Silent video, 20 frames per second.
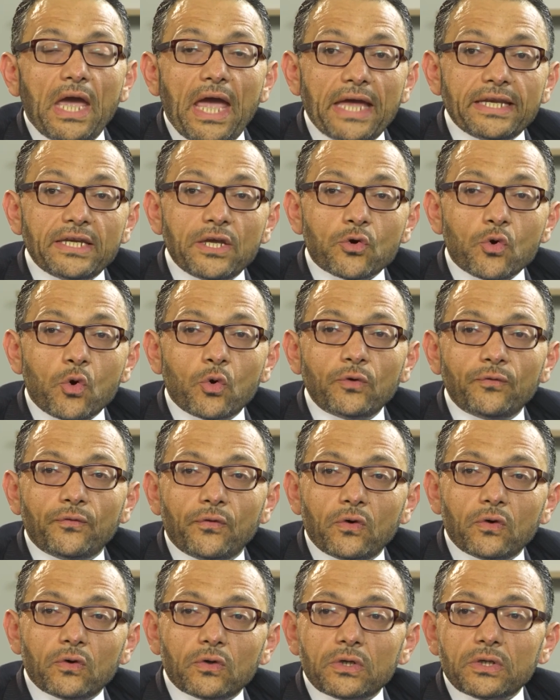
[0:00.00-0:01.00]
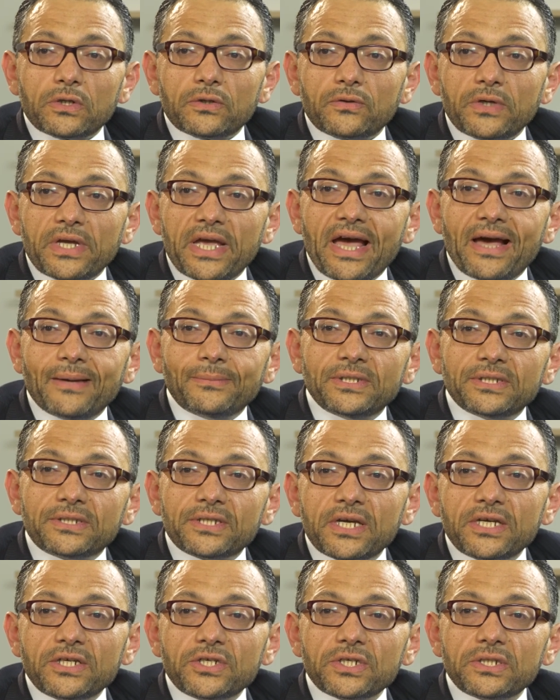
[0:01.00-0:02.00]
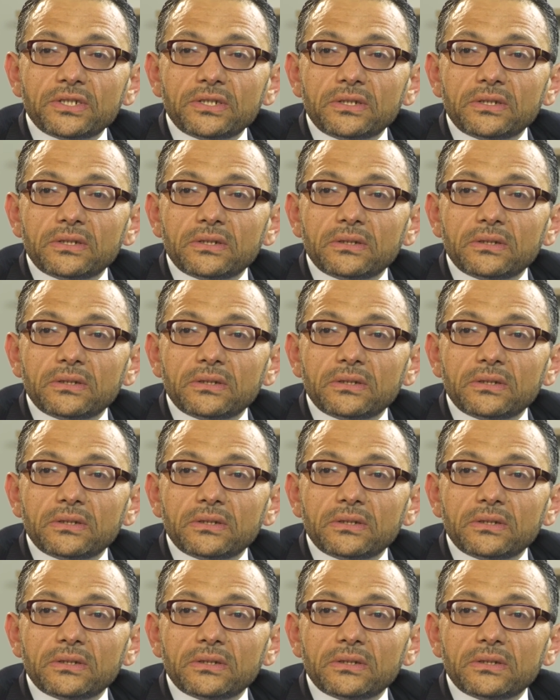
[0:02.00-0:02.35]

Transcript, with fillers: Any role for rehabilitation?